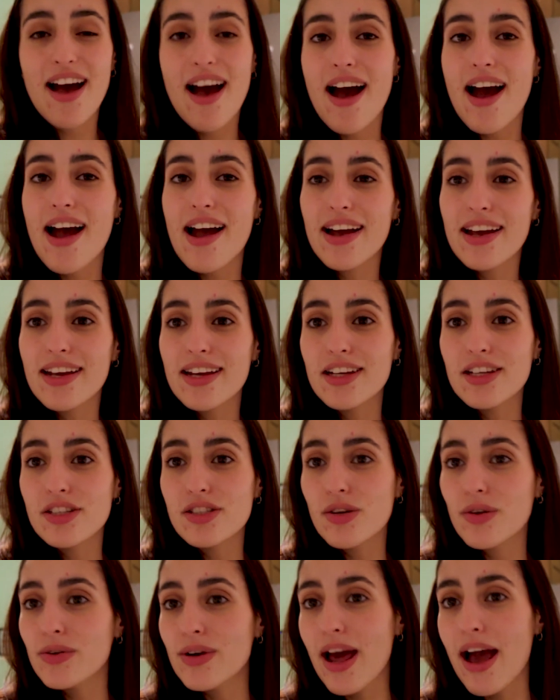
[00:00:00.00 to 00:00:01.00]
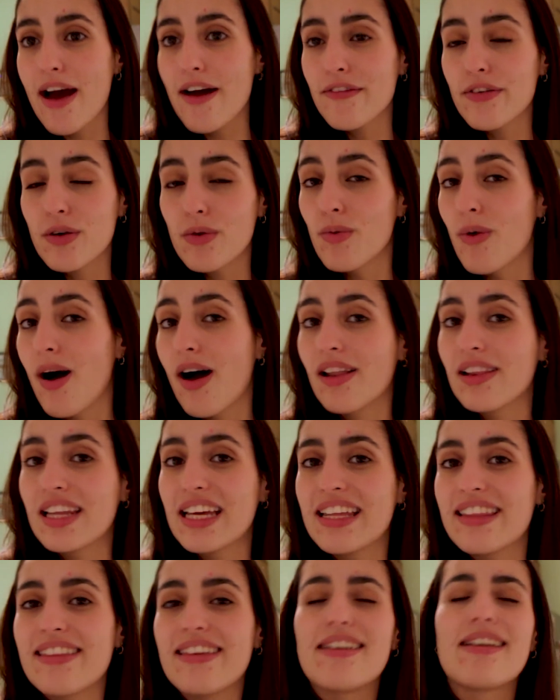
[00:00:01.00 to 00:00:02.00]
I don't have a
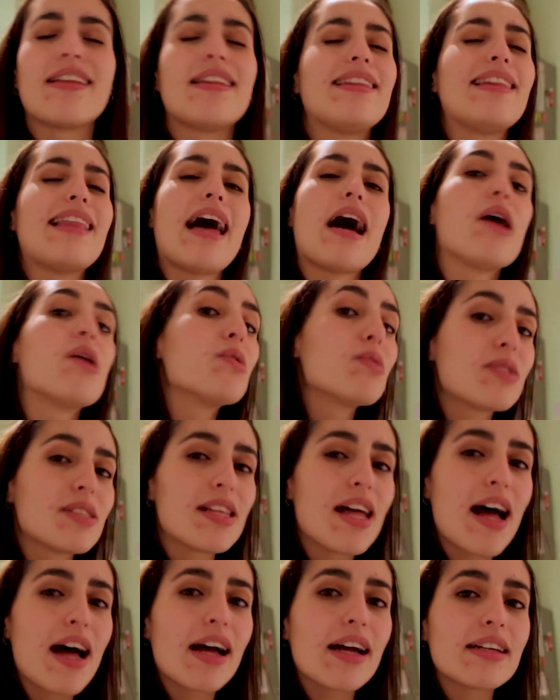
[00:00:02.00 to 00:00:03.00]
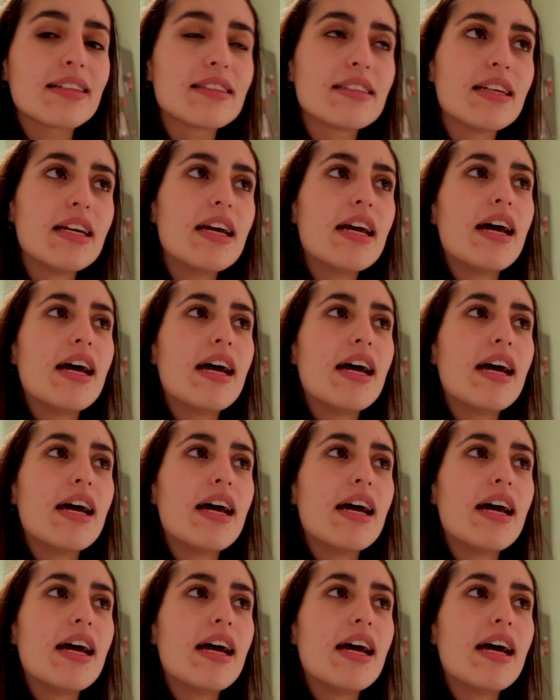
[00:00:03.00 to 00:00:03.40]
wallet that allows that,